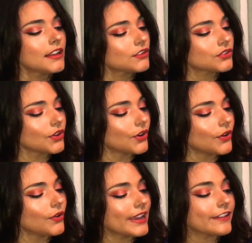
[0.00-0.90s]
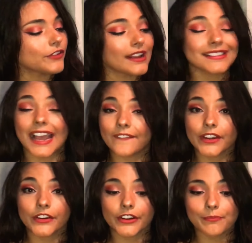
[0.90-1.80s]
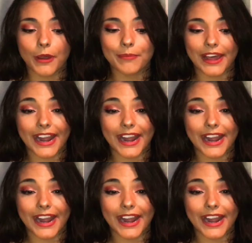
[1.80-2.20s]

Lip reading: So if you guys haven't heard about Bad